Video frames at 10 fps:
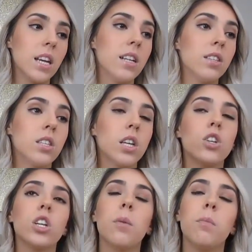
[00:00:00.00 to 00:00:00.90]
It is
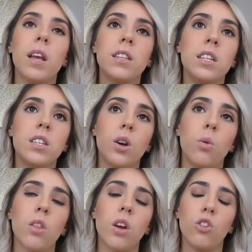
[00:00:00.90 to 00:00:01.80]
such an amazing
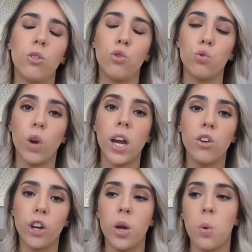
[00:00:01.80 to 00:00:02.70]
deal with a
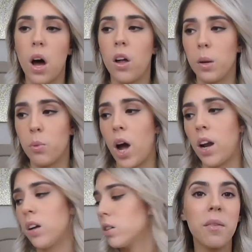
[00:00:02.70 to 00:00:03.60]
great quality
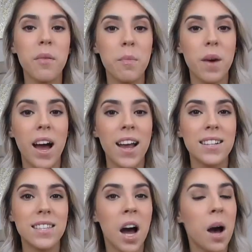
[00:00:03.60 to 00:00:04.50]
product.
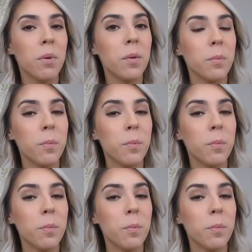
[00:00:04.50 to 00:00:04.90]
My top